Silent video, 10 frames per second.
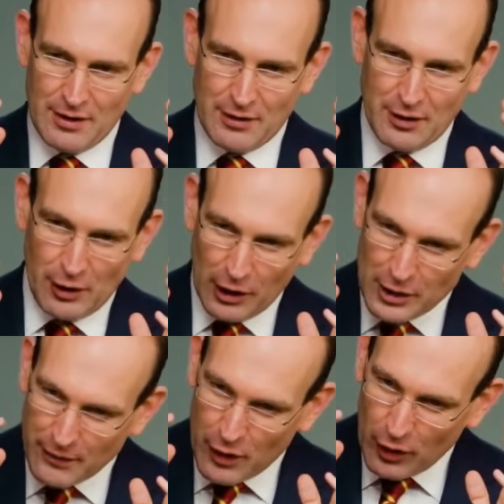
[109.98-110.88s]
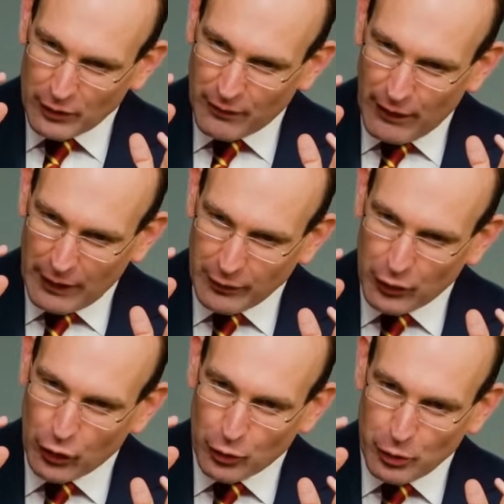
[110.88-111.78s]
the knowledge of God found
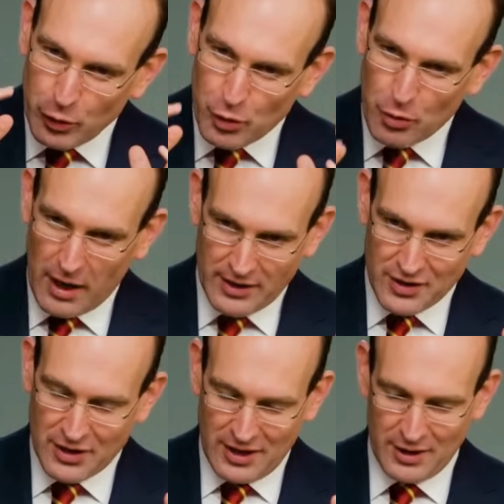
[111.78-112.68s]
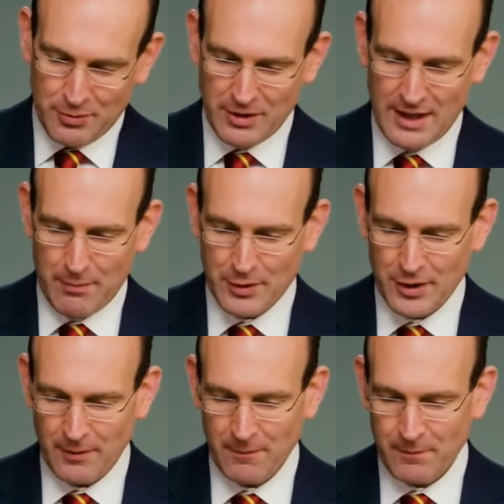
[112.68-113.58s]
through Christ in his
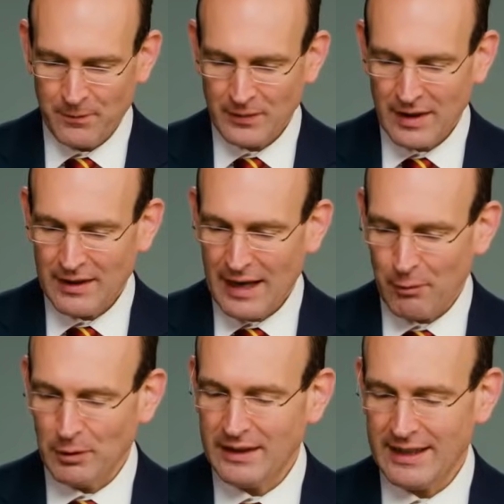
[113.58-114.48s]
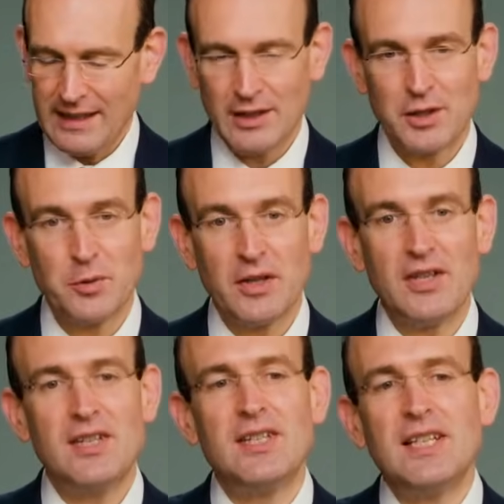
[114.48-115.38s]
redemption, that will lead to a
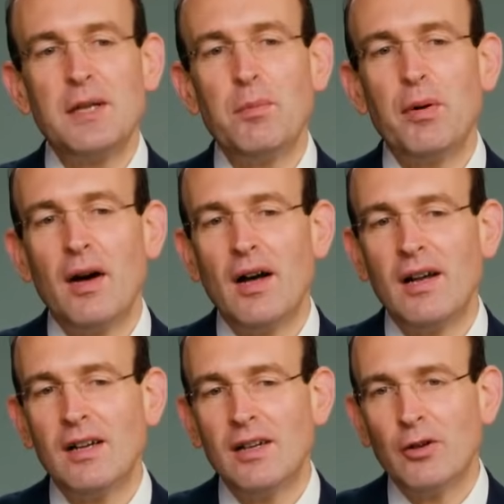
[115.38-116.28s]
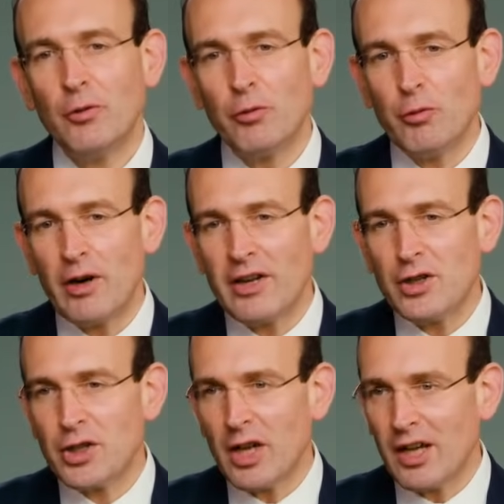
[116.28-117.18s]
deeper,
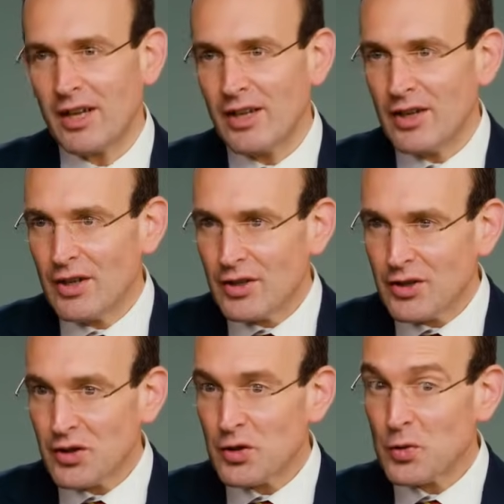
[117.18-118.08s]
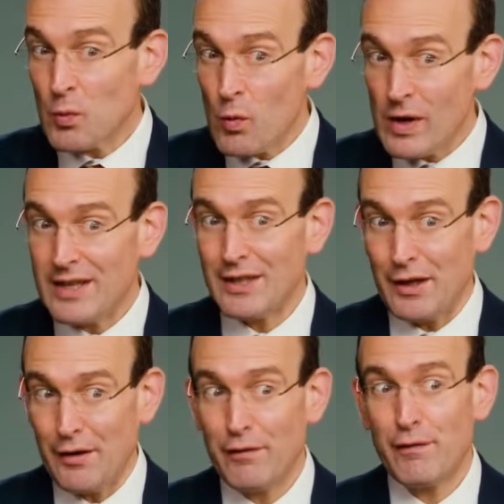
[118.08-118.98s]
richer
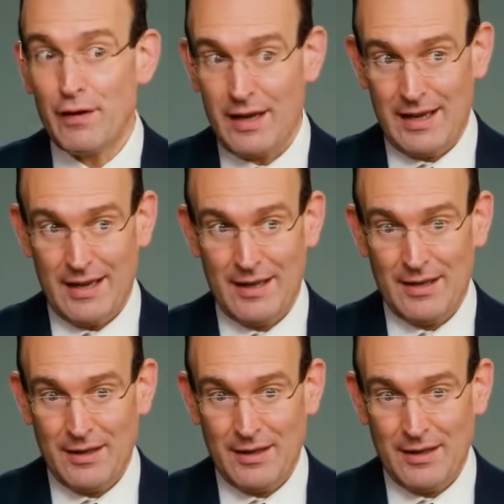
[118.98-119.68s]
sweeter fear